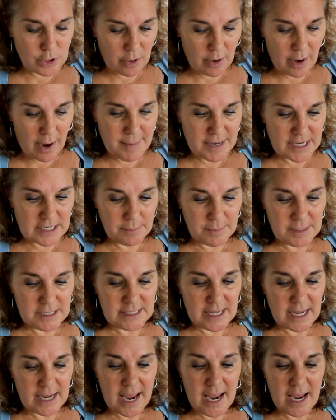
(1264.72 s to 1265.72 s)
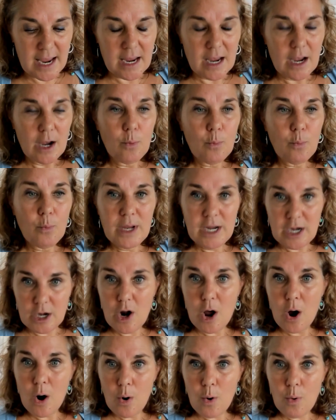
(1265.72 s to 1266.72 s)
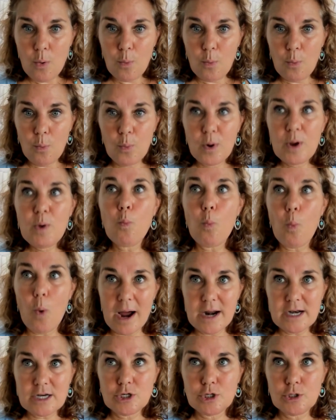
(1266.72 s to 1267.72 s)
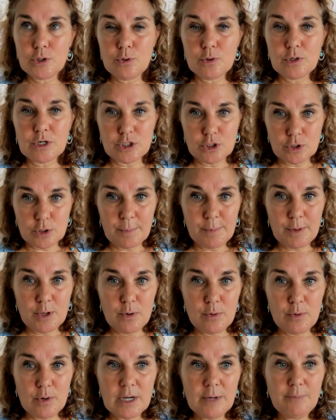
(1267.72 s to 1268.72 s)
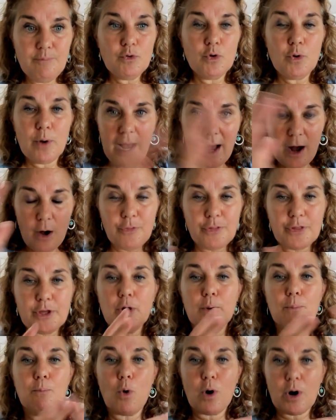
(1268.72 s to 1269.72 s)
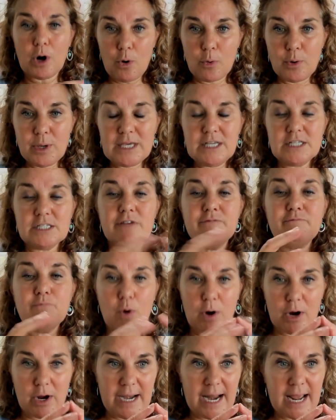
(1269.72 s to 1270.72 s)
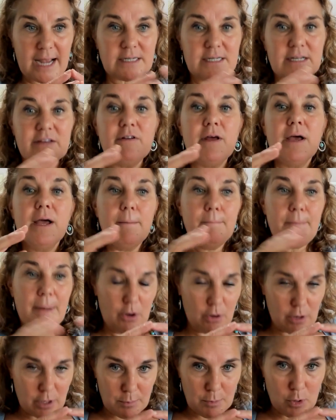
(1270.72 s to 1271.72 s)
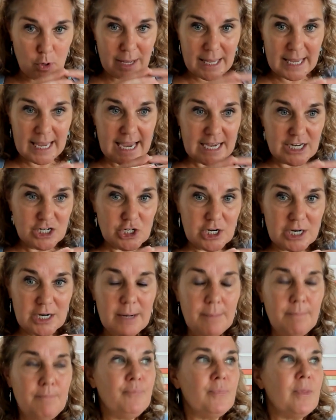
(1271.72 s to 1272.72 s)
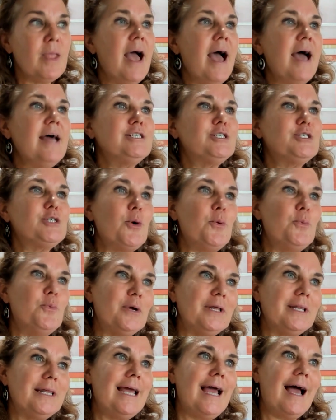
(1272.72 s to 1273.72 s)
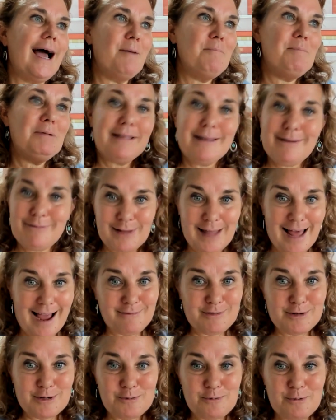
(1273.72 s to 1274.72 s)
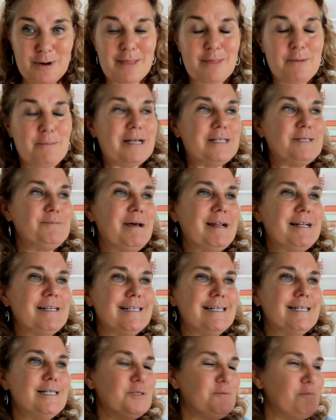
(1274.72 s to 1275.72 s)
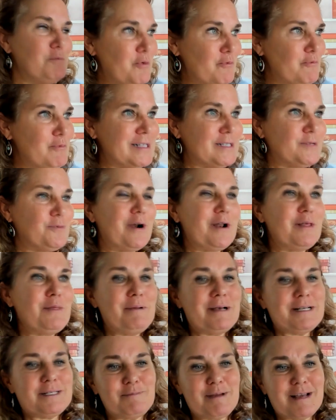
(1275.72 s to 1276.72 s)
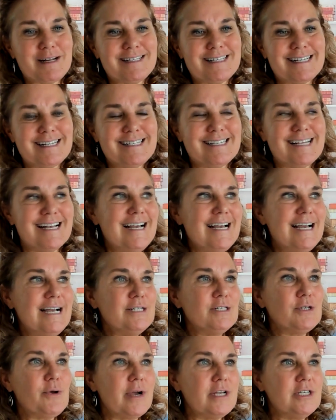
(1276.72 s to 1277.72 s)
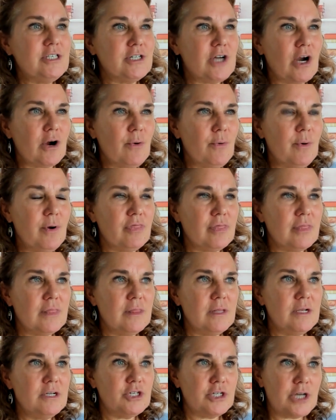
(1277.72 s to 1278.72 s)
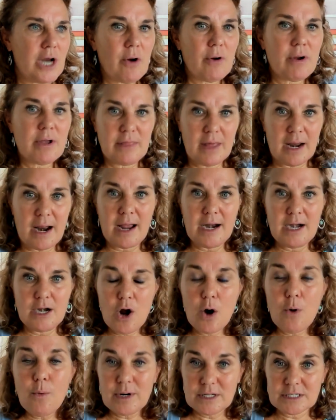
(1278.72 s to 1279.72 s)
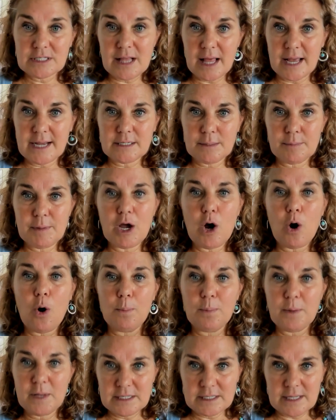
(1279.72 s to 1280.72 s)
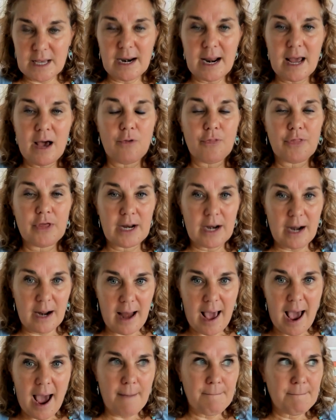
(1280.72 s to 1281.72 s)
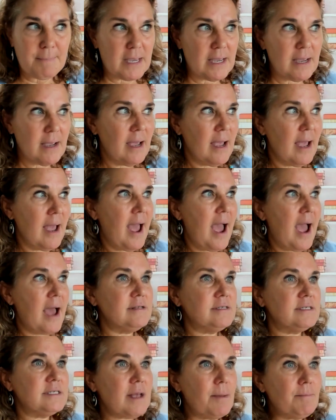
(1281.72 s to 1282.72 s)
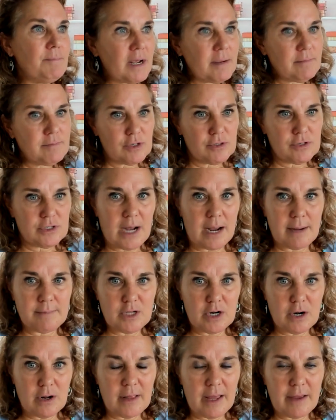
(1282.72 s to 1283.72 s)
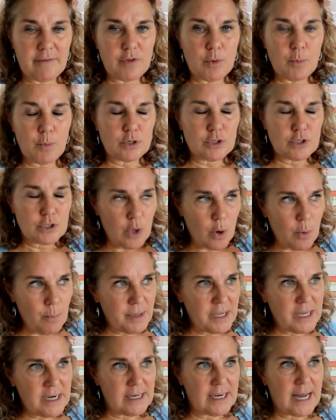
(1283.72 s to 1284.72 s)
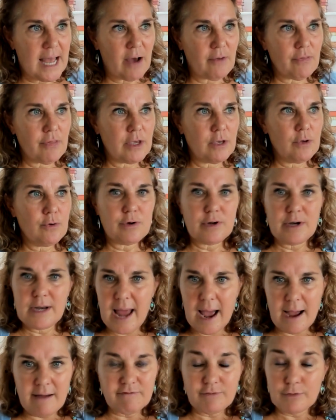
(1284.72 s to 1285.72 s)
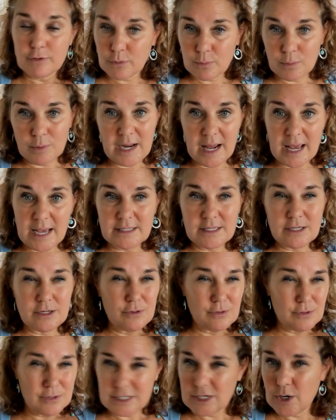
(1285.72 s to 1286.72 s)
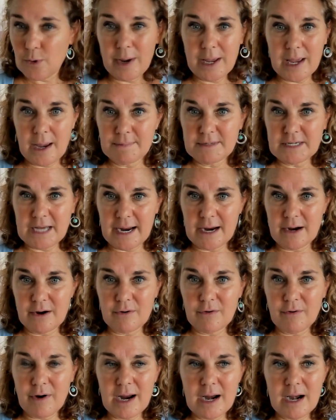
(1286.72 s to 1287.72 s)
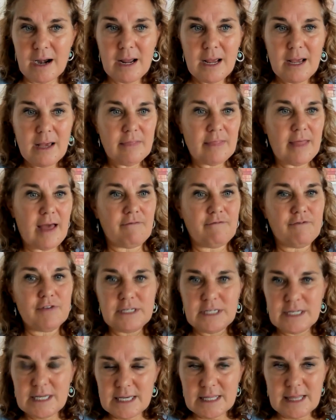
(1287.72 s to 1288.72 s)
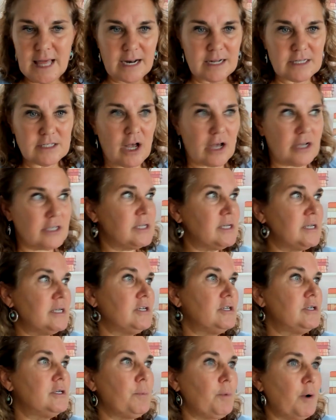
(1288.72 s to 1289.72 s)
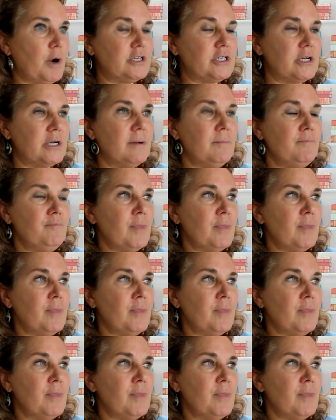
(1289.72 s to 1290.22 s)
are coming to me saying, hey, we know we want to contribute to a healthier, more cohesive, more connected, better communication. And so really, I believe laughter is one of the best medicines, movement's one of the best medicines. So I start with sharing that I know what it's like to be hopeless, unhealthy, and unhappy. And sometimes there's times in our life that we're so beaten down that you could nap for 3 days and you'd still wake up tired, right? That fatigue, that exhaustion, depression.